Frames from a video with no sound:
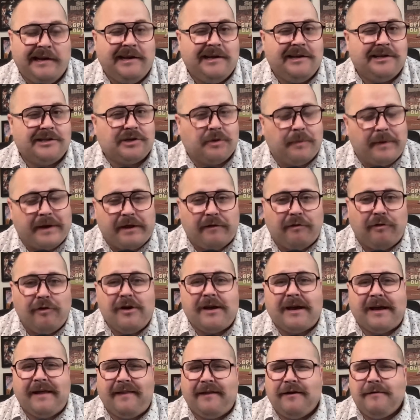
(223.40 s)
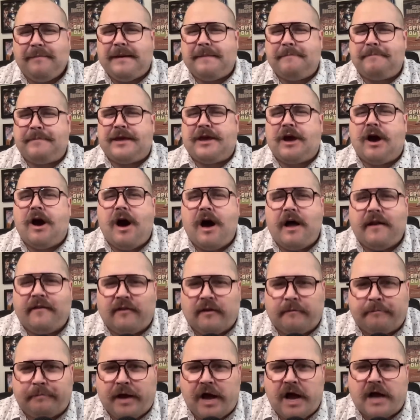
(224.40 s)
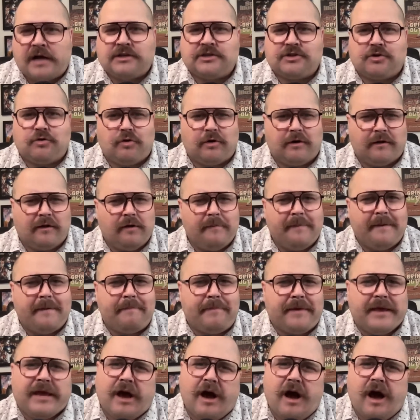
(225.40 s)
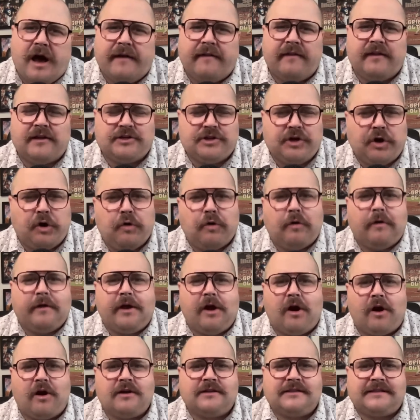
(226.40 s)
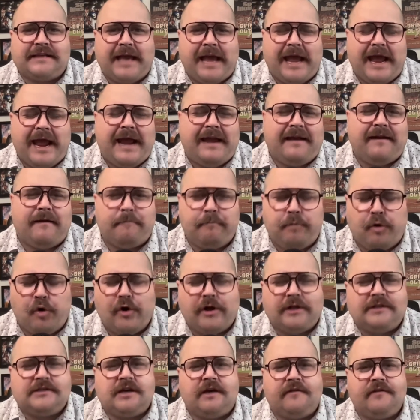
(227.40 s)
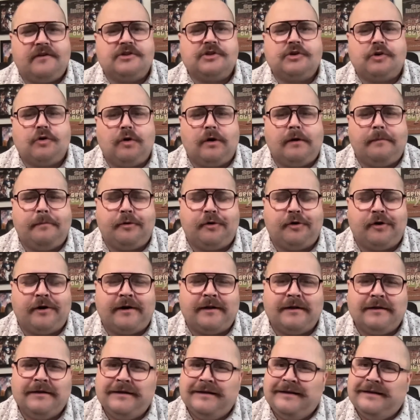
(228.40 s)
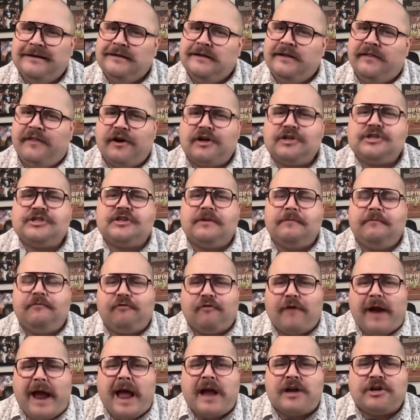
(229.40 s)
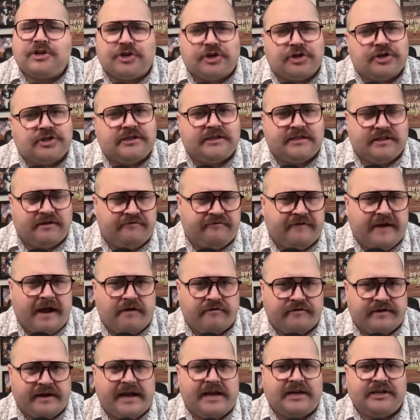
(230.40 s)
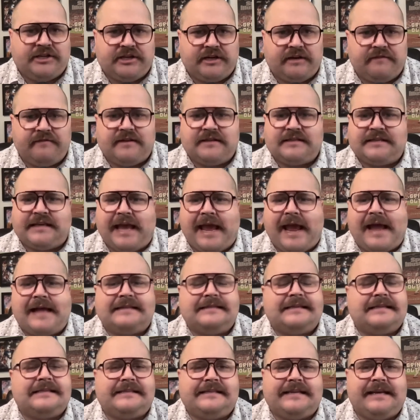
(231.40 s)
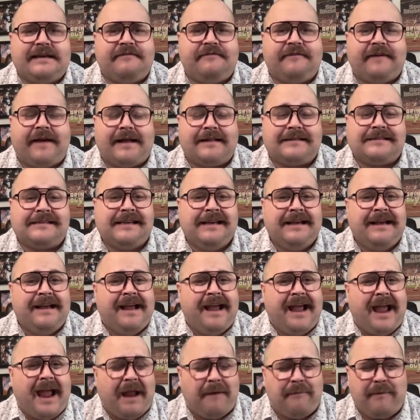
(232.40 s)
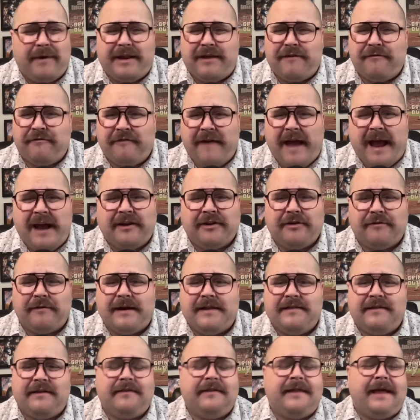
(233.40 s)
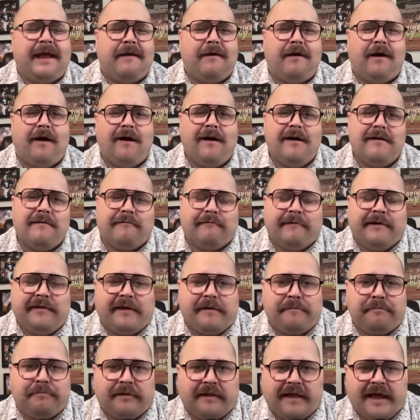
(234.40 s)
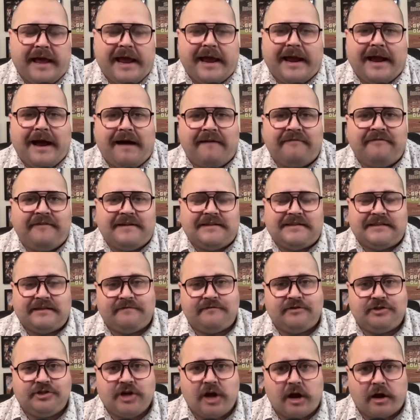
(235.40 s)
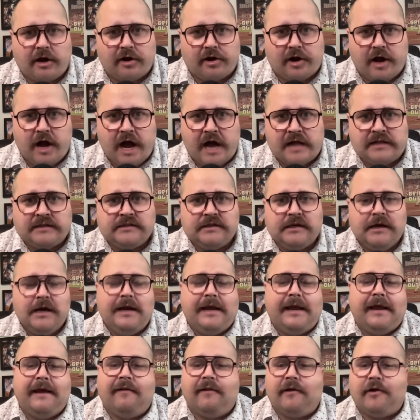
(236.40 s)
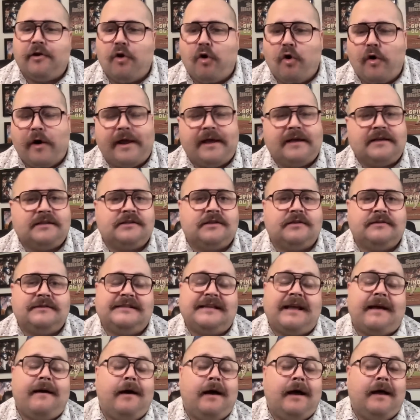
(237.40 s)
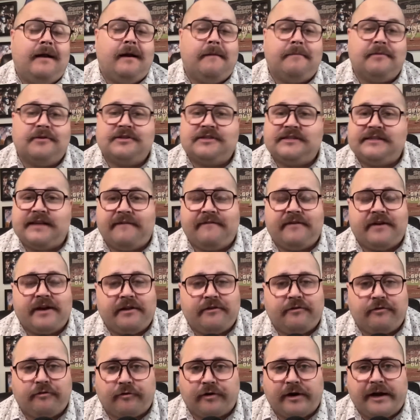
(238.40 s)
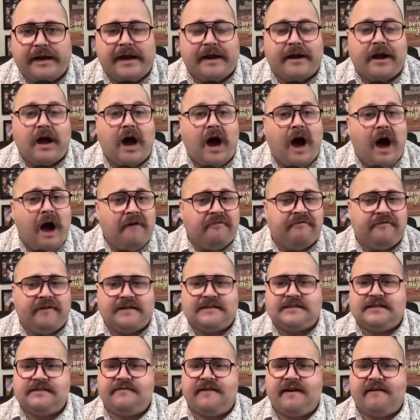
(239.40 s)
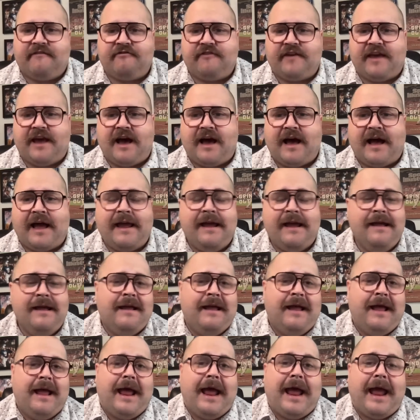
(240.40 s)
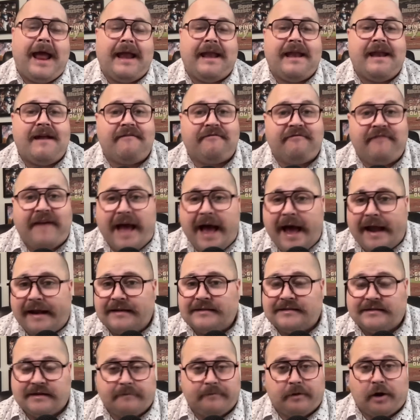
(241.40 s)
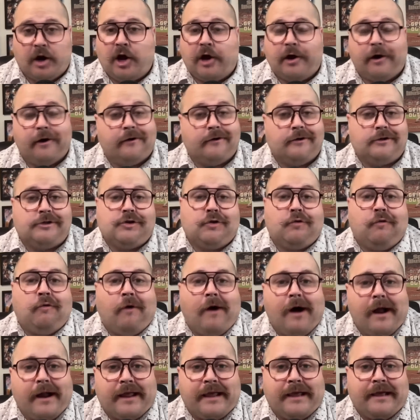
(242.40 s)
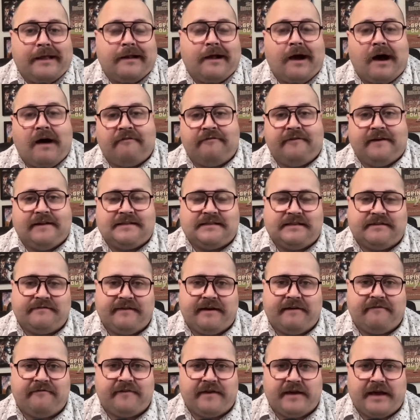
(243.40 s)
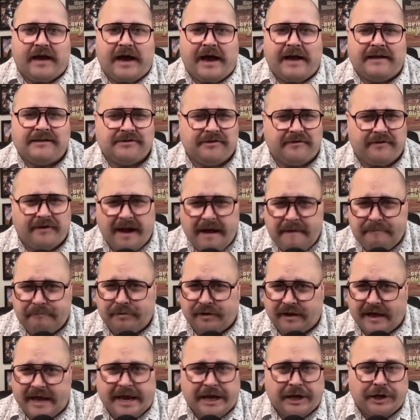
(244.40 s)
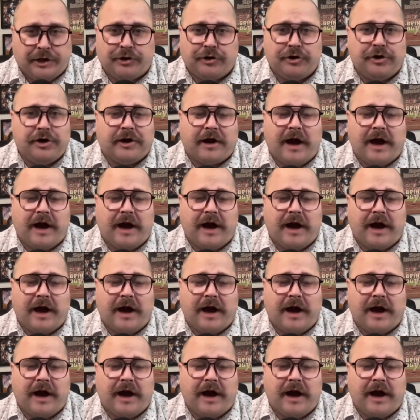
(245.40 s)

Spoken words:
So when you look a little bit beyond the box score, a little bit beyond the total yards gained and points on the scoreboard, there's some fractures in the foundation of this Kansas defense. And when you factor in that they aren't really playing offensive juggernauts, Illinois is number 73 in offensive FEI, and Nevada is number 120 in offensive FEI. So they're not playing good